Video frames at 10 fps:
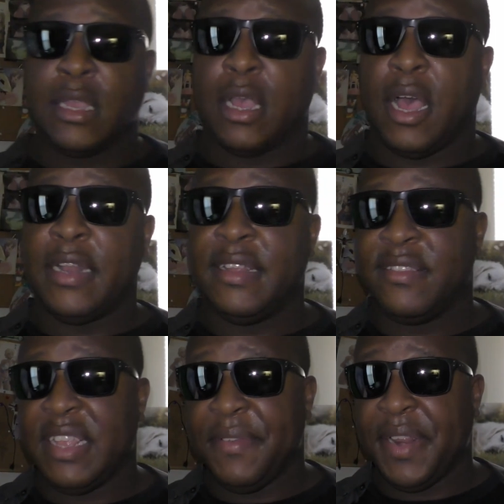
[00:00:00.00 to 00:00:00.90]
on this
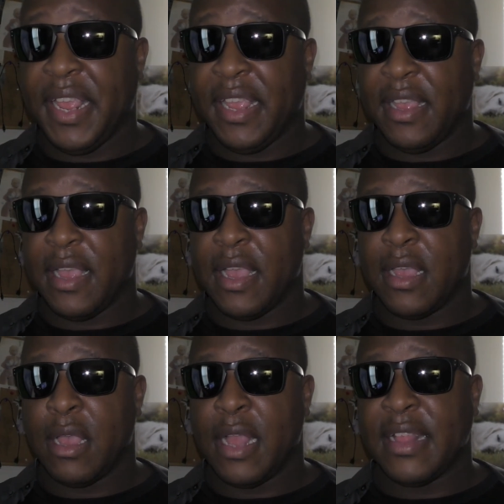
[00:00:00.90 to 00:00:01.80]
DVD
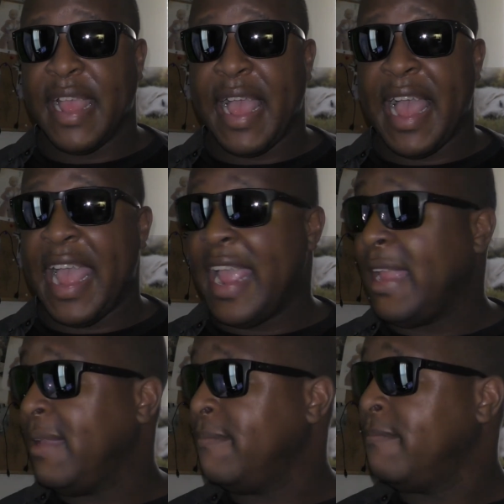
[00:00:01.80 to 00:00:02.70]
that
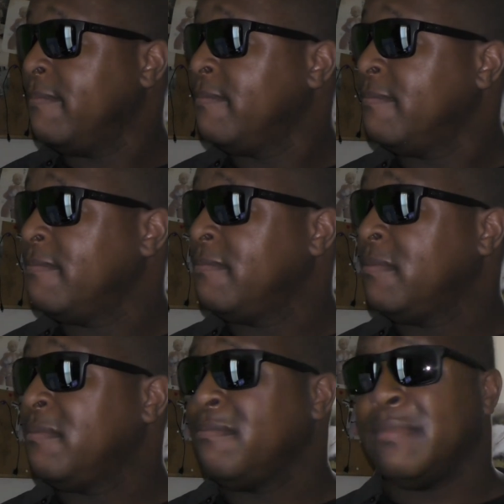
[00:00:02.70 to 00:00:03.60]
I'm
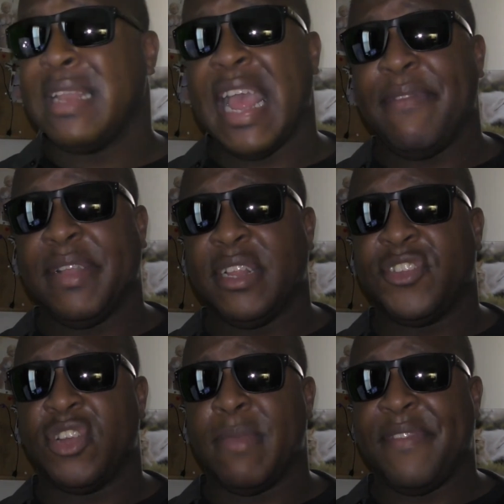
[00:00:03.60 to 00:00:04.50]
not even going to
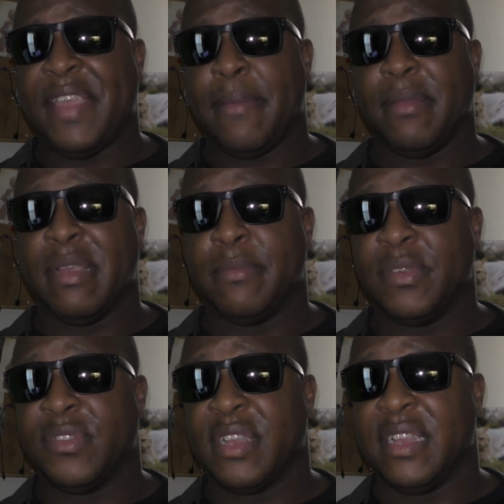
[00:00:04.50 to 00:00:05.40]
show my family
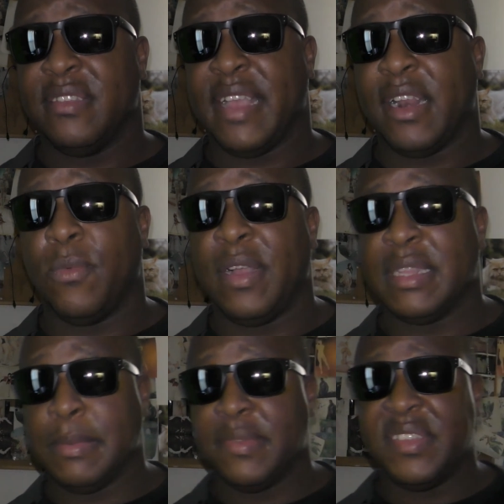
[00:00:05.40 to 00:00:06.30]
members because I don't want
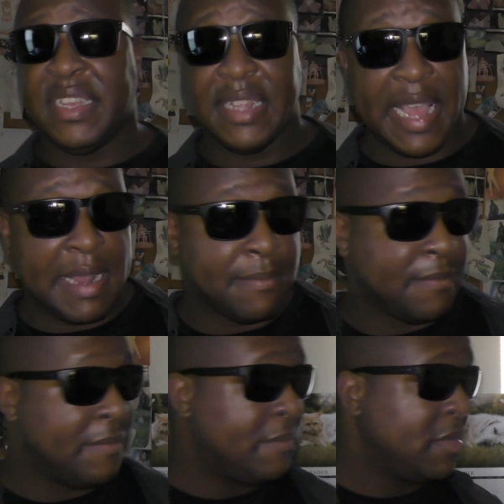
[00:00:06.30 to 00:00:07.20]
them to see that.
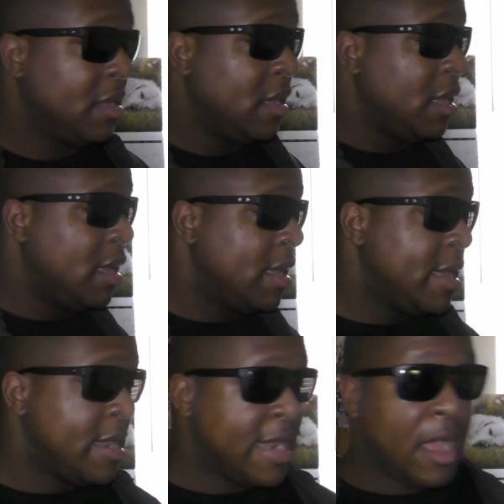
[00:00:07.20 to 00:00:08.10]

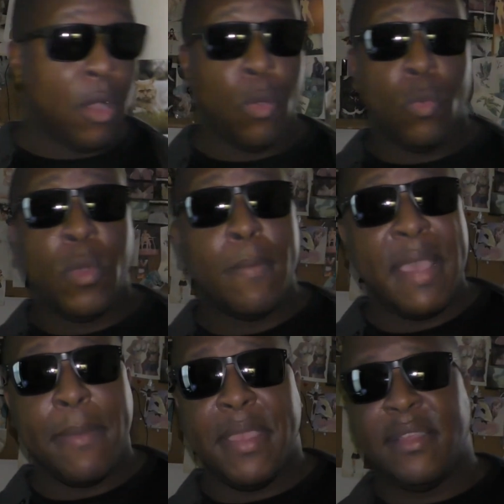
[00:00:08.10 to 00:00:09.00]
Now, what
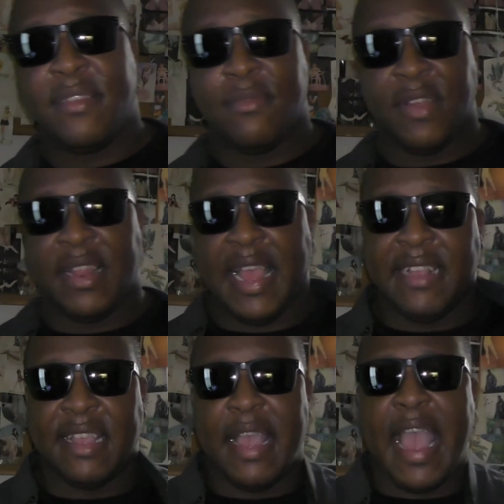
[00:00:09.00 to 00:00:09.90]
made me
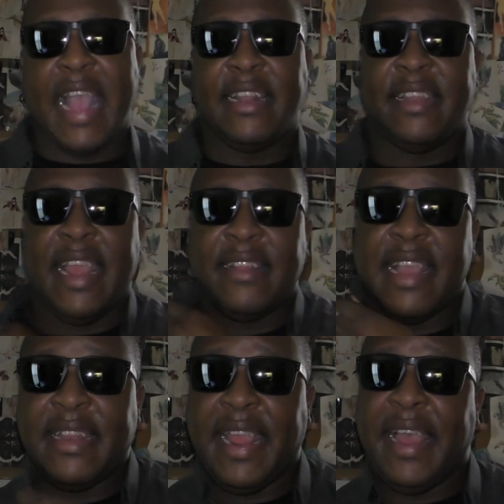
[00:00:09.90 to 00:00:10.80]
realize I had to take
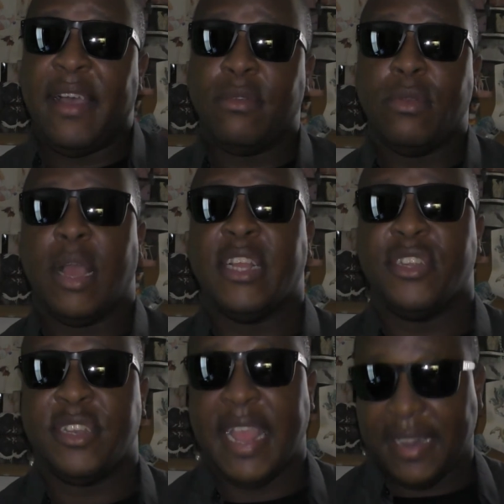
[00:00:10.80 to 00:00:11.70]
that down, I
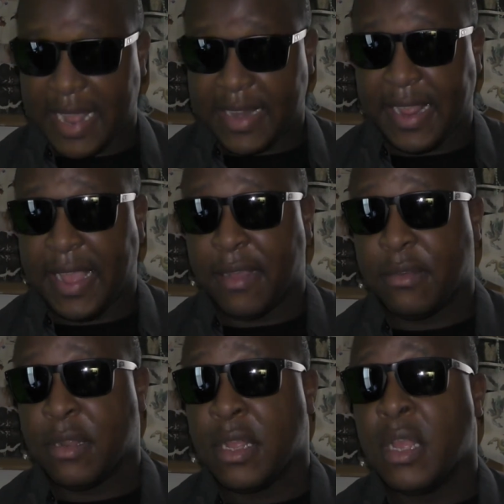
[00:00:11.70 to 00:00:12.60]
should take that down?
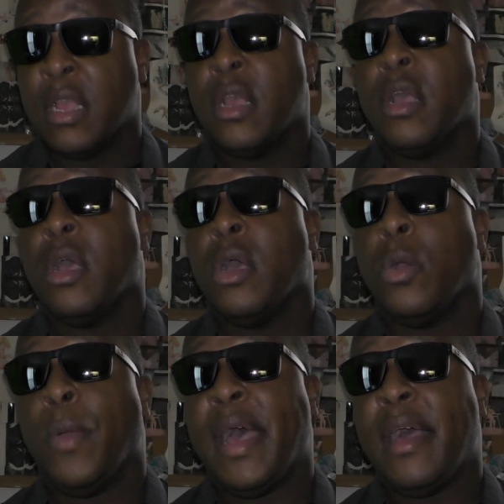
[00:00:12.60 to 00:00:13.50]

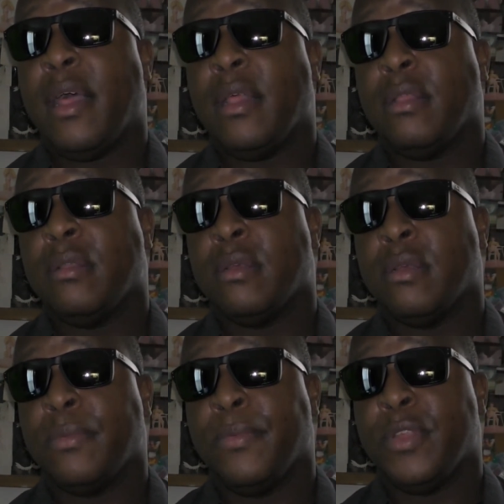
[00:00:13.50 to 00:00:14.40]
Well,
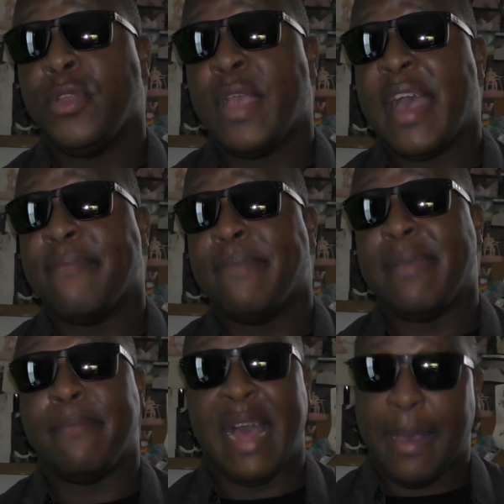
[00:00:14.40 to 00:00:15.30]
you have my
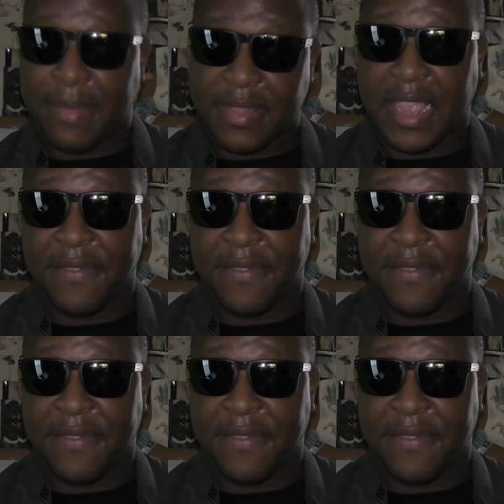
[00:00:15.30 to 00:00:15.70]
mom to thank